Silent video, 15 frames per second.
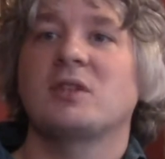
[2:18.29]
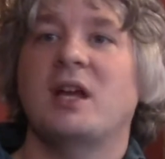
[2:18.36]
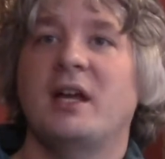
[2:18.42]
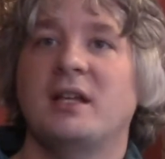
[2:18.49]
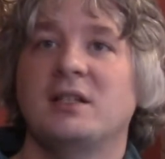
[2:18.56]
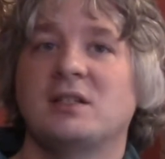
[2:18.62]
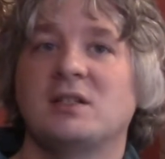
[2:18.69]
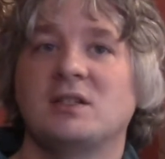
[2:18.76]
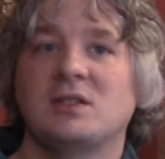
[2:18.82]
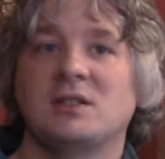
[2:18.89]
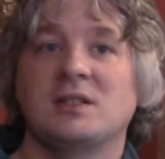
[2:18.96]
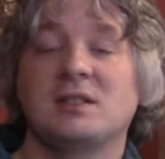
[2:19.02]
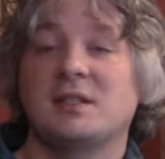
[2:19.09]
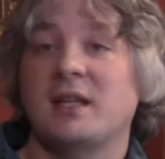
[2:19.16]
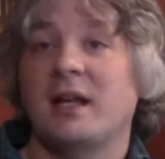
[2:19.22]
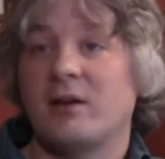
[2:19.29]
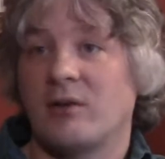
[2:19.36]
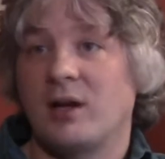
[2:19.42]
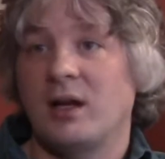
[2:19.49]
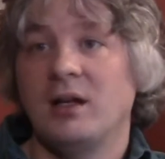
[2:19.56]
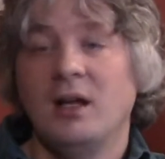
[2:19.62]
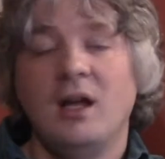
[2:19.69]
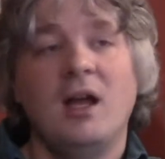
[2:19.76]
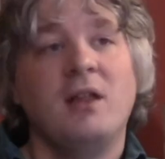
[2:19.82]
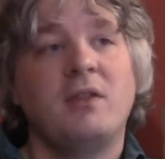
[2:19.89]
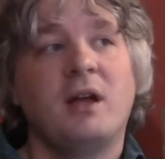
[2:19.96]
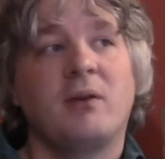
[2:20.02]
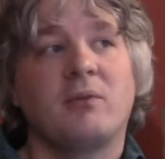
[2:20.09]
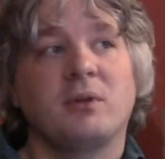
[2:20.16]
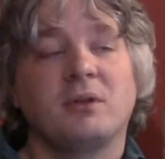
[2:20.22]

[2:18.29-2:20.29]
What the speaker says: sciences, etc., that